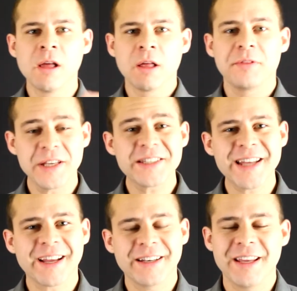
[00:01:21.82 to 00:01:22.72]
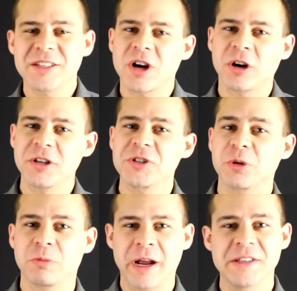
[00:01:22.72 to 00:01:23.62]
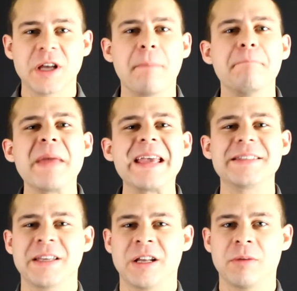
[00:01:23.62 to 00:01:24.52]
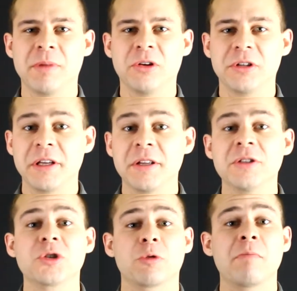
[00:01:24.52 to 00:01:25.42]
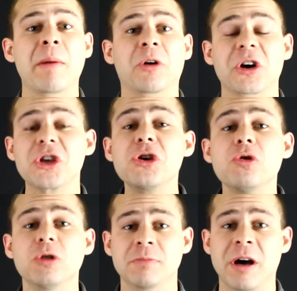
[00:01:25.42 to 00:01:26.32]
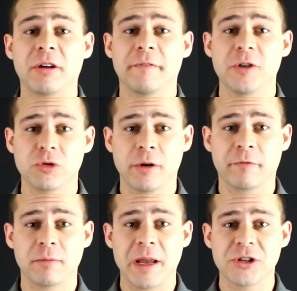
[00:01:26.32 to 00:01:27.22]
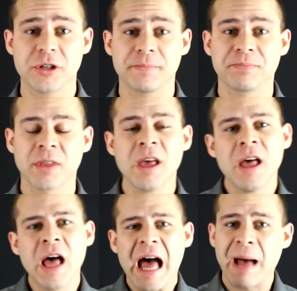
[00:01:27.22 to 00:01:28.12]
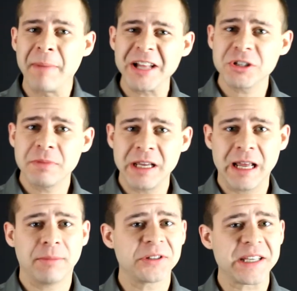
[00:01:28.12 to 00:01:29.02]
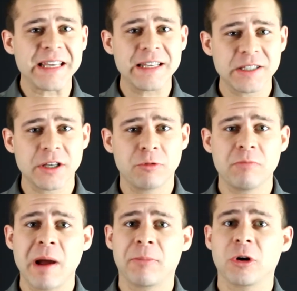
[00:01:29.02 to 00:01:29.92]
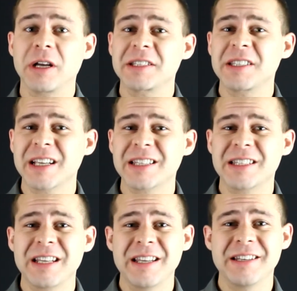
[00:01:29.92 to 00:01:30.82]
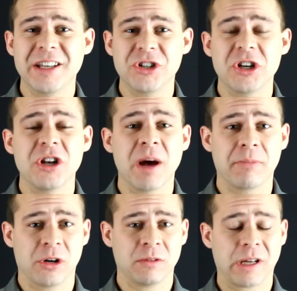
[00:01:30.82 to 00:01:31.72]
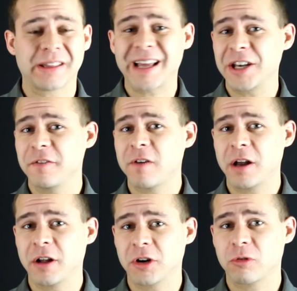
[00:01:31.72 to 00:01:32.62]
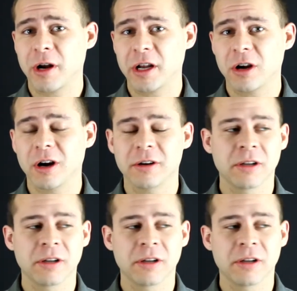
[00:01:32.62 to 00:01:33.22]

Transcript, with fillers: These techniques harness your brain's amazing ability to remember a huge amount of visual information. Imagine being able to easily remember a 16 digit number, like the kind you find on a credit card.